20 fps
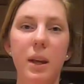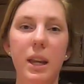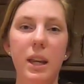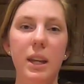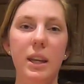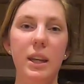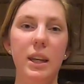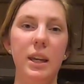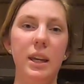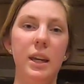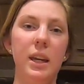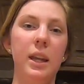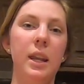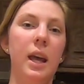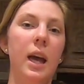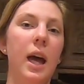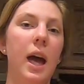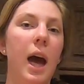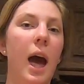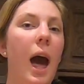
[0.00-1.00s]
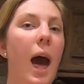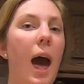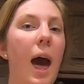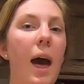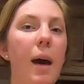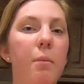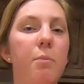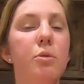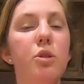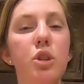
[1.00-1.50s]
gonna need
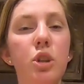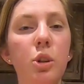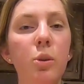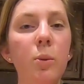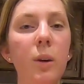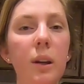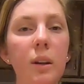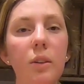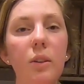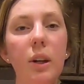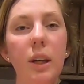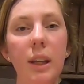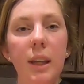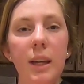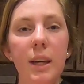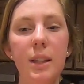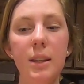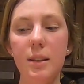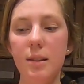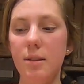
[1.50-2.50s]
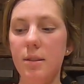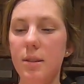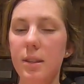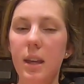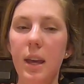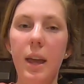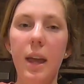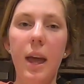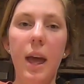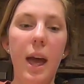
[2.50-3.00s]
2 ingredients.
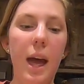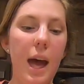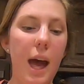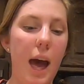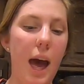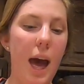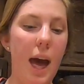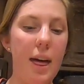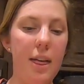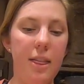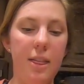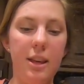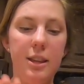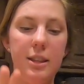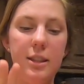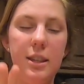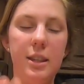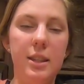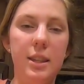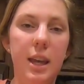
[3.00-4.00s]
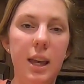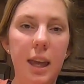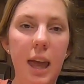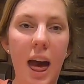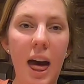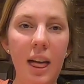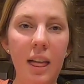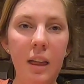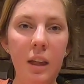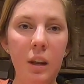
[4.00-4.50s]
This is a
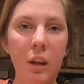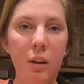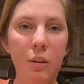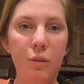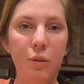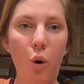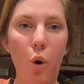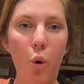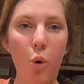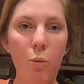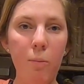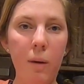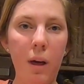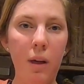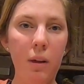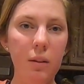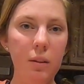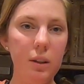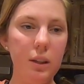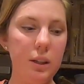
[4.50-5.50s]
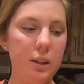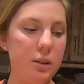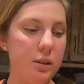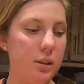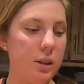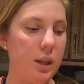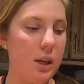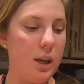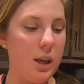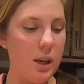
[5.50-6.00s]
gallon of whole milk,
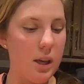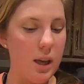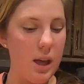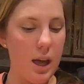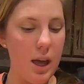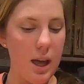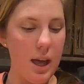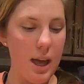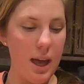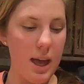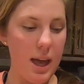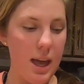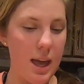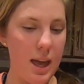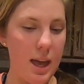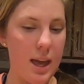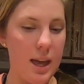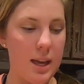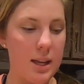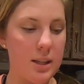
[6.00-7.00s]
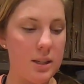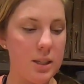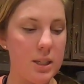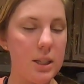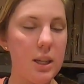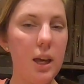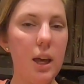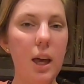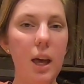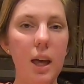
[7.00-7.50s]
and
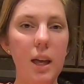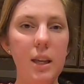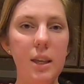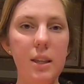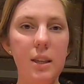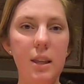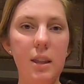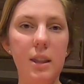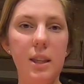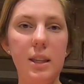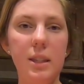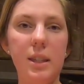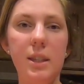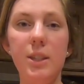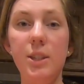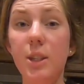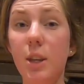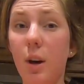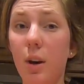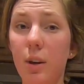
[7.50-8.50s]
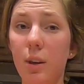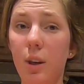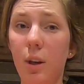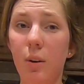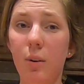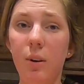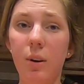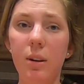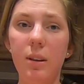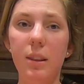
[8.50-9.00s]
this is
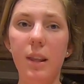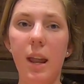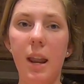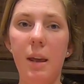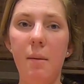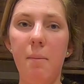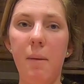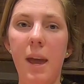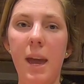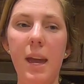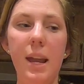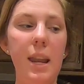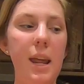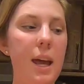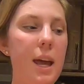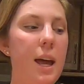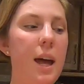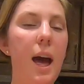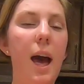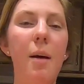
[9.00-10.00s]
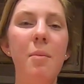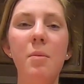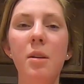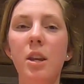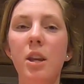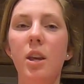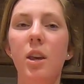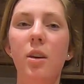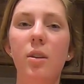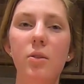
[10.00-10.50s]
yogurt that I made. I'm going
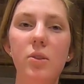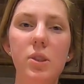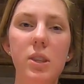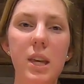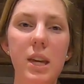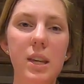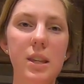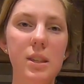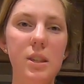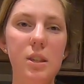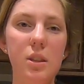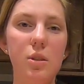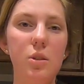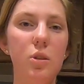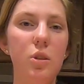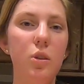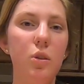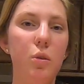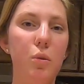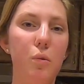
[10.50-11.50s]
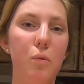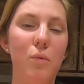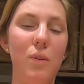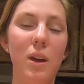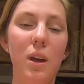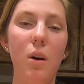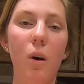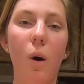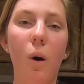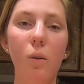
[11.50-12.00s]
to use this to
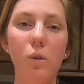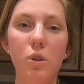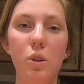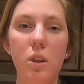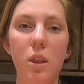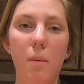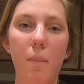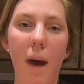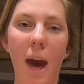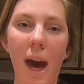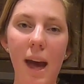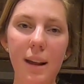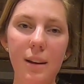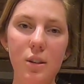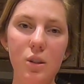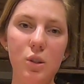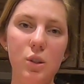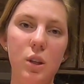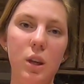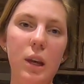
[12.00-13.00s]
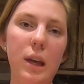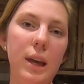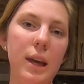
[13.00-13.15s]
reculture the batch.